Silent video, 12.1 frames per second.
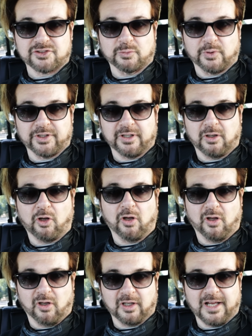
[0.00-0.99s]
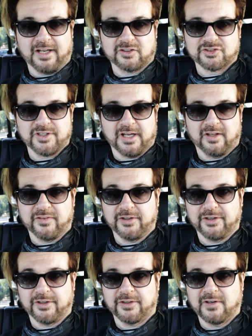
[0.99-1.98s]
so we're gonna haul ass down
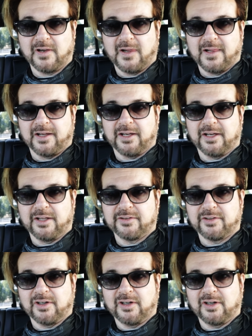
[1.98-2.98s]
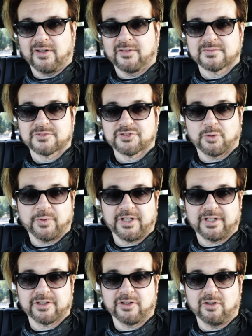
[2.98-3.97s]
there. And uh, so we
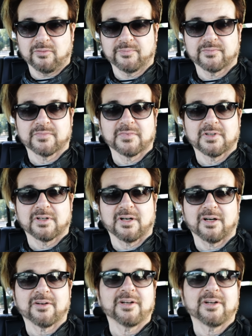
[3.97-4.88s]
gotta go. We're shagging